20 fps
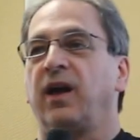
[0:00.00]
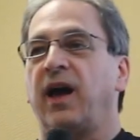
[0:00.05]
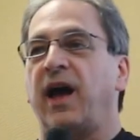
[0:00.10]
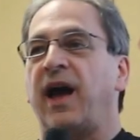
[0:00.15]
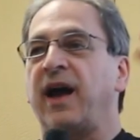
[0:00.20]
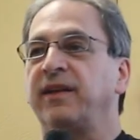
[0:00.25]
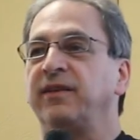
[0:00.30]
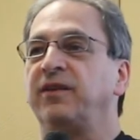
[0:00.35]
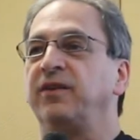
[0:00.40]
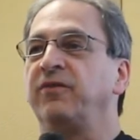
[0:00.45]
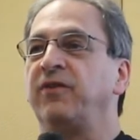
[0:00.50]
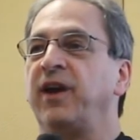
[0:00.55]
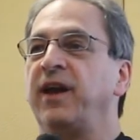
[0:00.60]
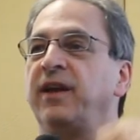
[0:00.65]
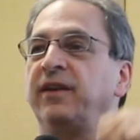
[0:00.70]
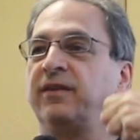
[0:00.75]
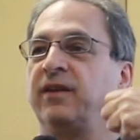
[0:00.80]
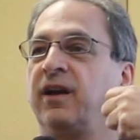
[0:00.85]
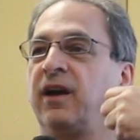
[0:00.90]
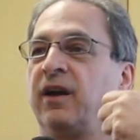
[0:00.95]

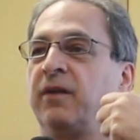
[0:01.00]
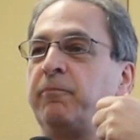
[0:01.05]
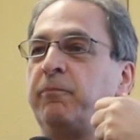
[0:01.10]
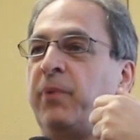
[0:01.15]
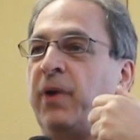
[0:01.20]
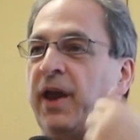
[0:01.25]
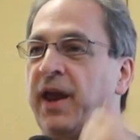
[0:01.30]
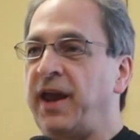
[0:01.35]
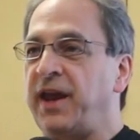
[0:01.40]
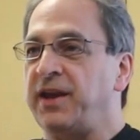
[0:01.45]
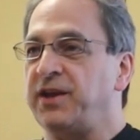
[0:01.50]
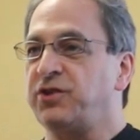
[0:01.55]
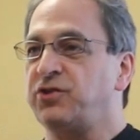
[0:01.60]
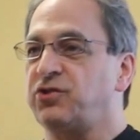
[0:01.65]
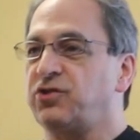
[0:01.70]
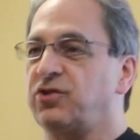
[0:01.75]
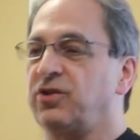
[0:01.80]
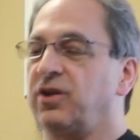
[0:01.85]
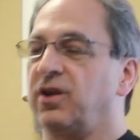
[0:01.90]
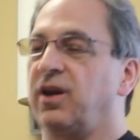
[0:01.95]
activate a
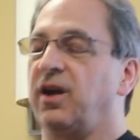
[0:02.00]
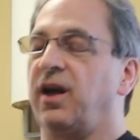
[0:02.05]
page